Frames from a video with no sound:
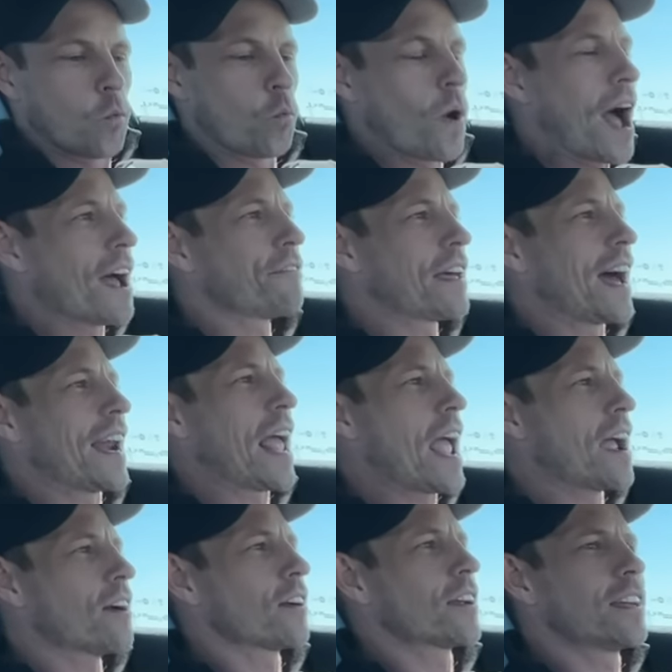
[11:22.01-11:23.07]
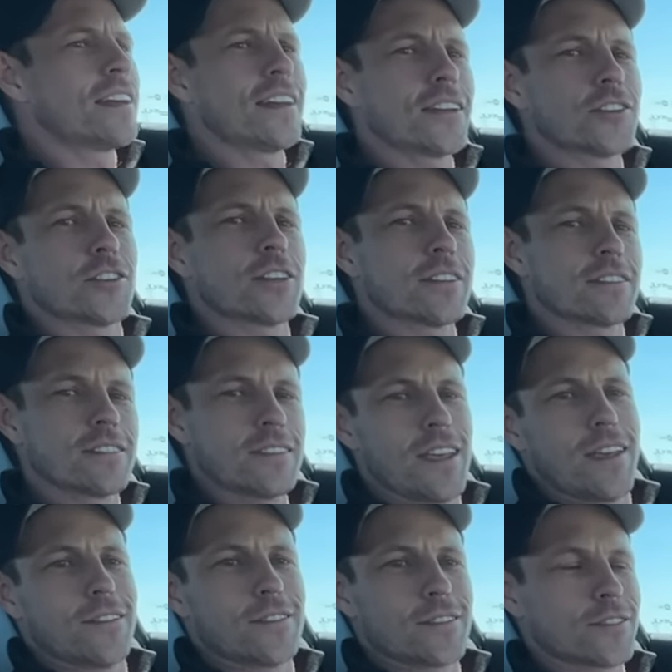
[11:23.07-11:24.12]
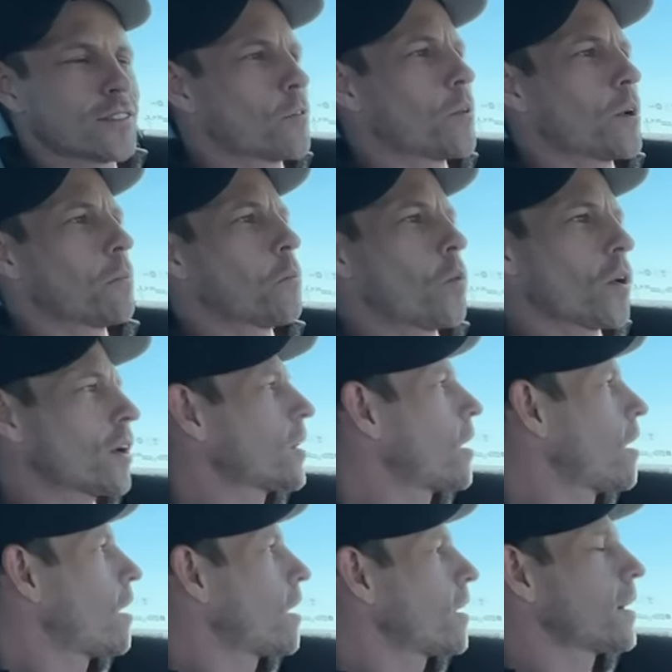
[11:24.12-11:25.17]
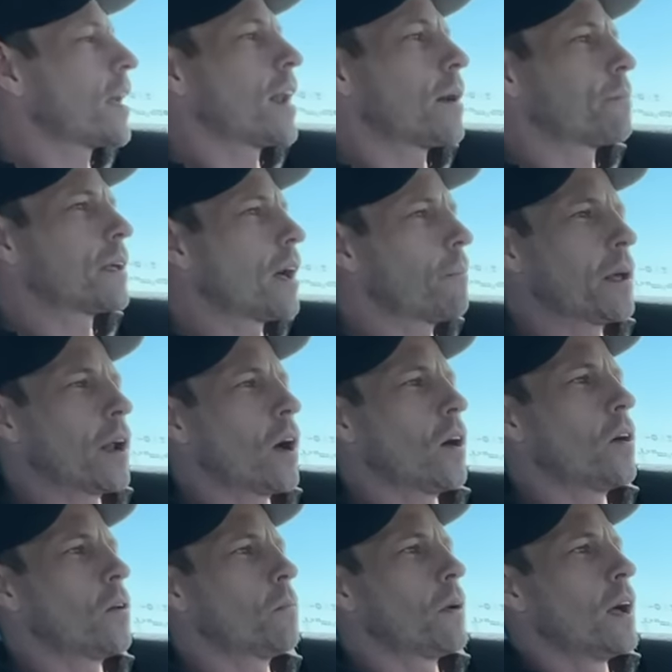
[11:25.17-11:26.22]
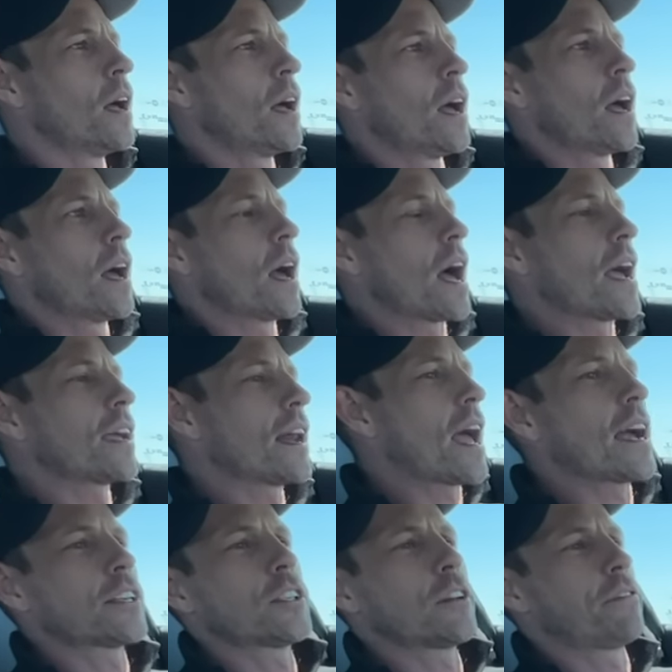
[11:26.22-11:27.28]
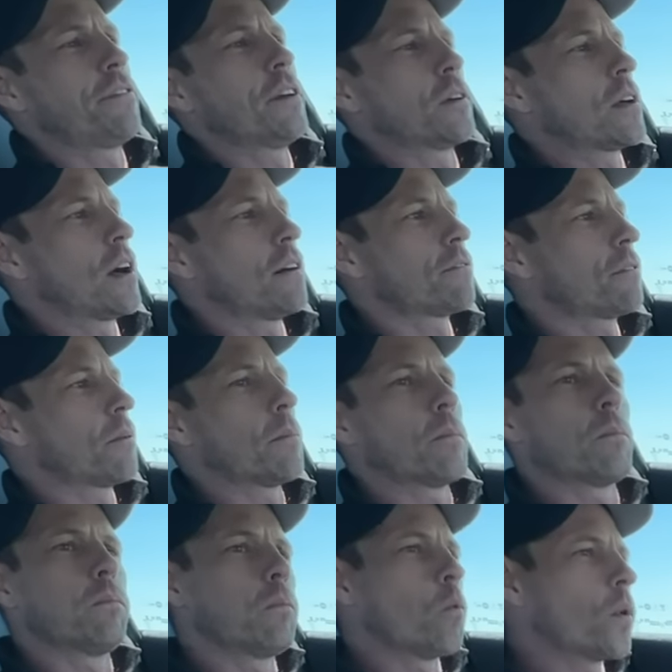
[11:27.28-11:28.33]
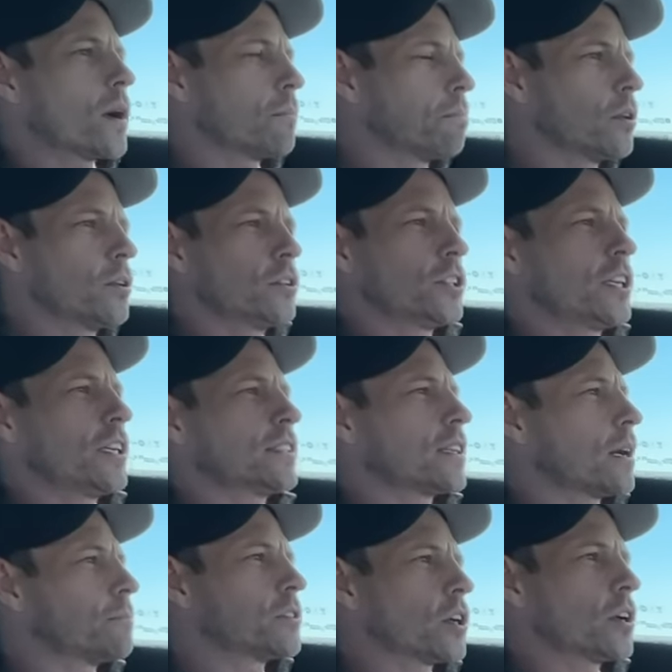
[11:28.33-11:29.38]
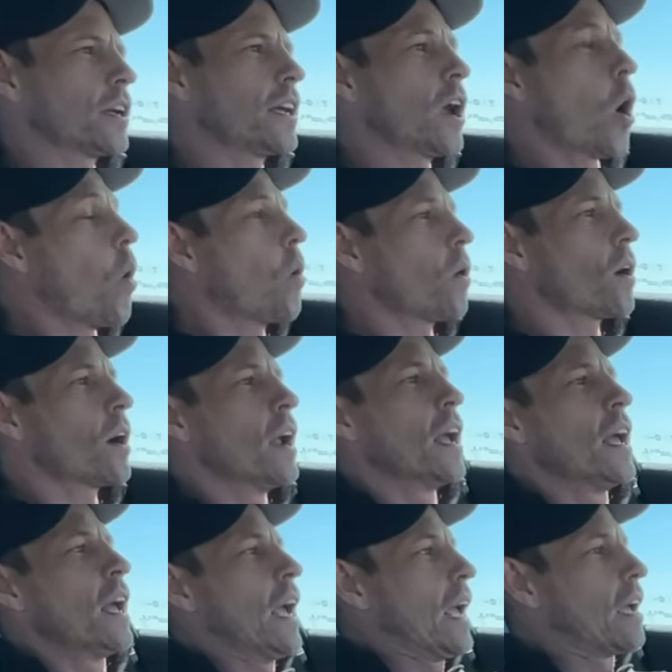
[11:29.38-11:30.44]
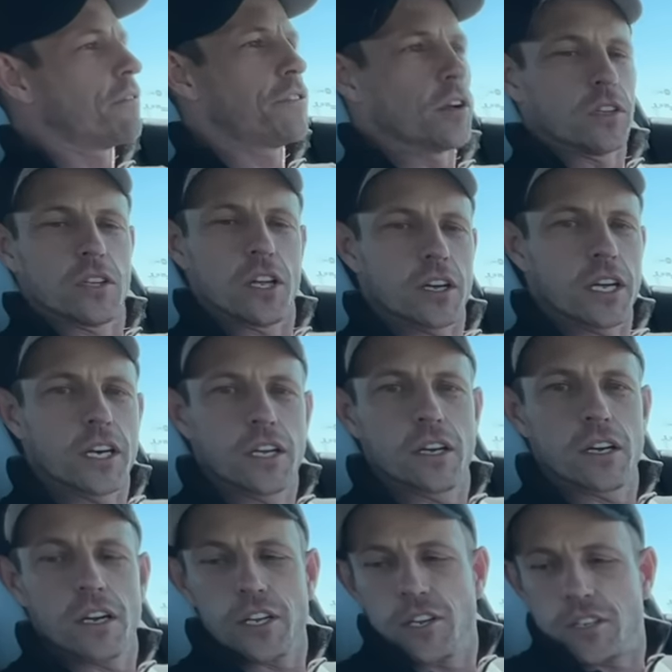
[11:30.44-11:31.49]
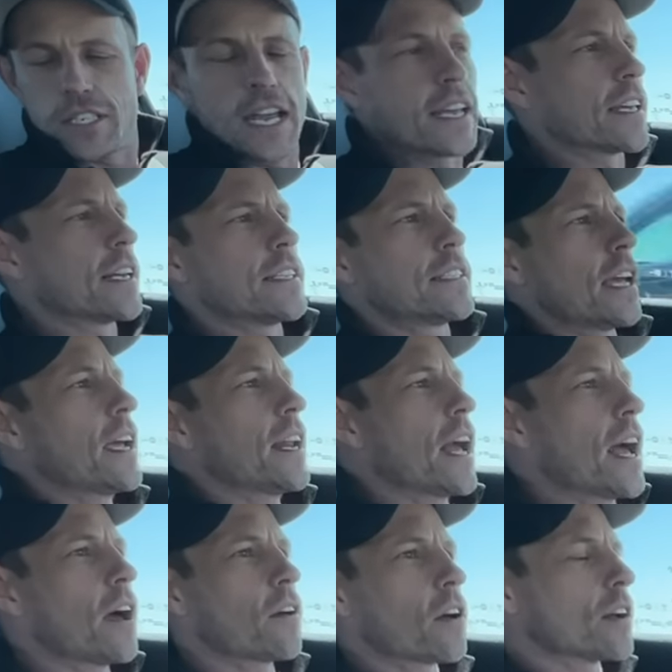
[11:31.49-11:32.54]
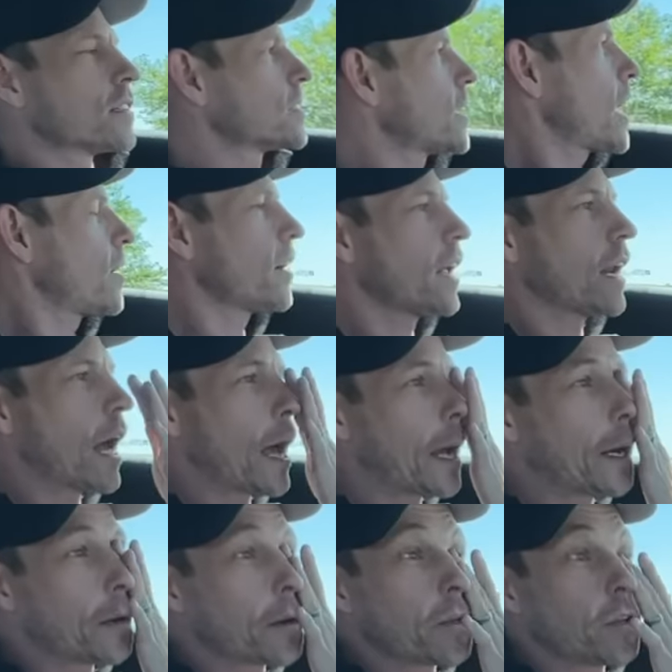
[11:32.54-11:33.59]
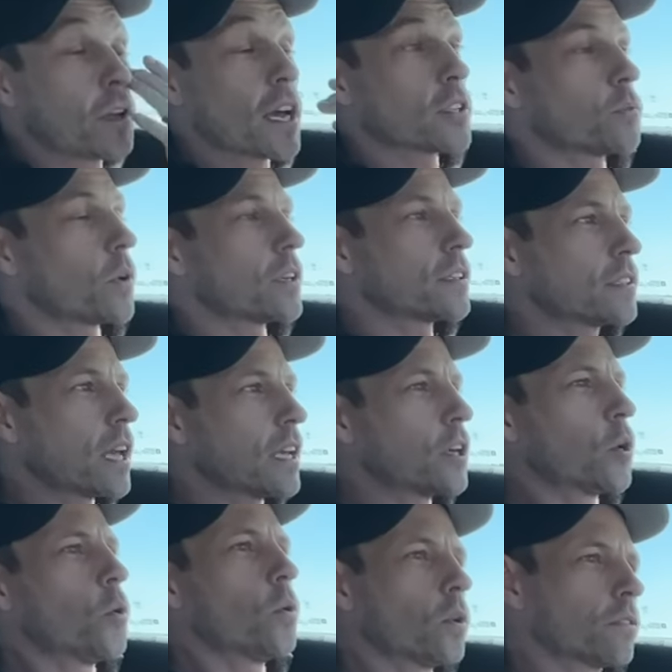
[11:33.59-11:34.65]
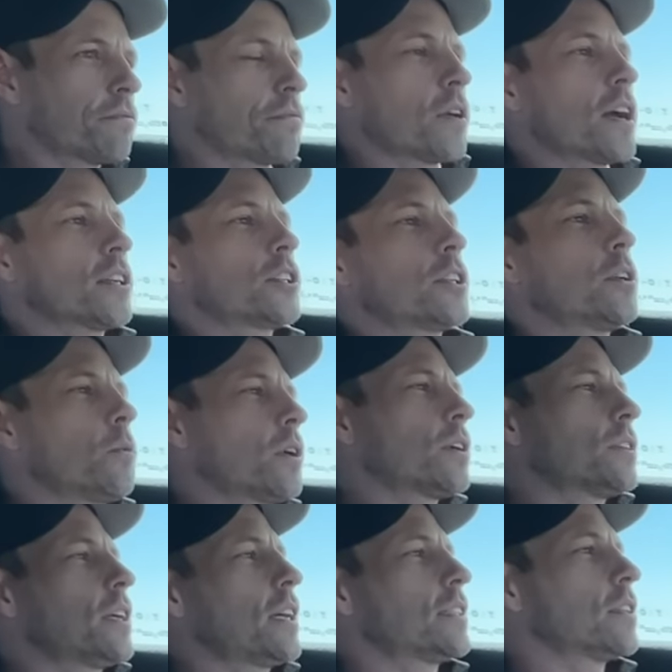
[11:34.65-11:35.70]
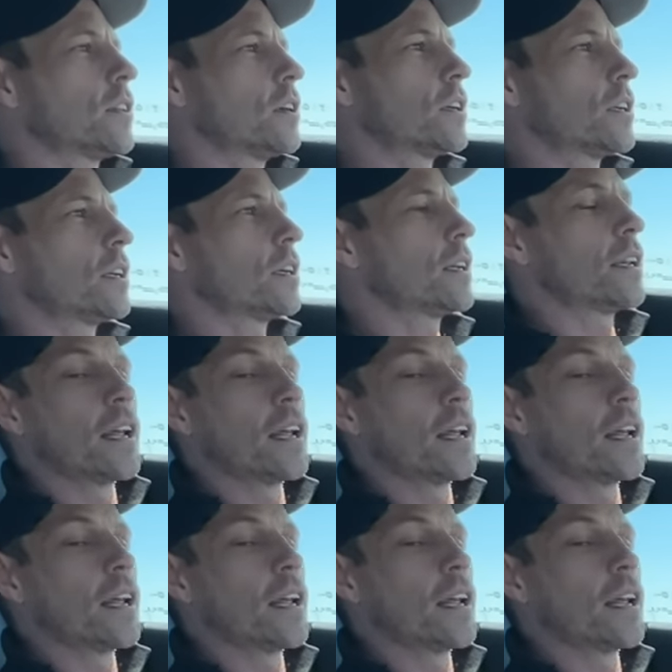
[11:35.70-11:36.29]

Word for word: I've got air-conditioned seats, so when I'm working hard and I'm coming home, I can actually feel comfortable. I'm wearing blue jeans and I'm dirty, or if you're looking good, you're taking a date out on a Saturday night, you guys want to stay cool and fresh and you want your date to look good,